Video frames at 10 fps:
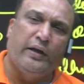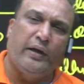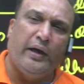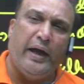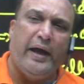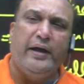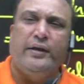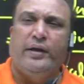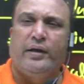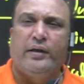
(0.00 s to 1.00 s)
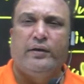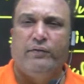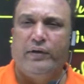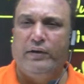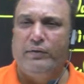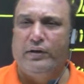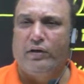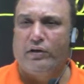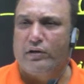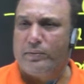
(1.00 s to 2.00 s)
And when we
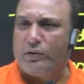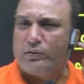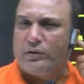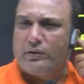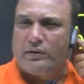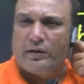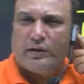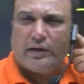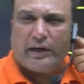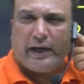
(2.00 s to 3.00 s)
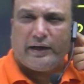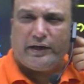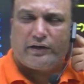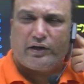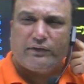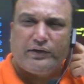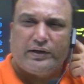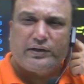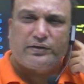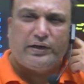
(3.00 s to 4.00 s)
talk about handicraft
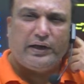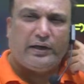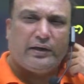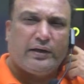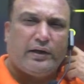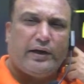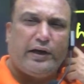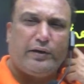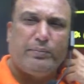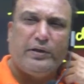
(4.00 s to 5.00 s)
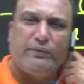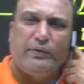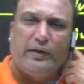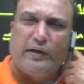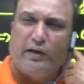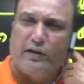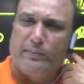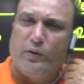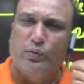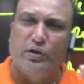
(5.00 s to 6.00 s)
industry, it means we'll talk
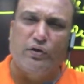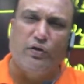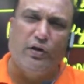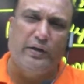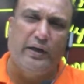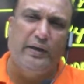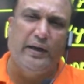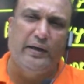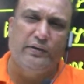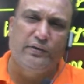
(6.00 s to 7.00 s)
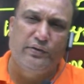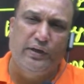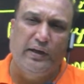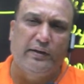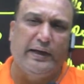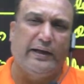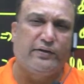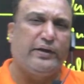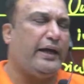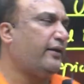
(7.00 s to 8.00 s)
about the cotton and silk
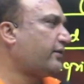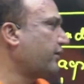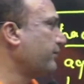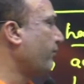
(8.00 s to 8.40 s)
textiles.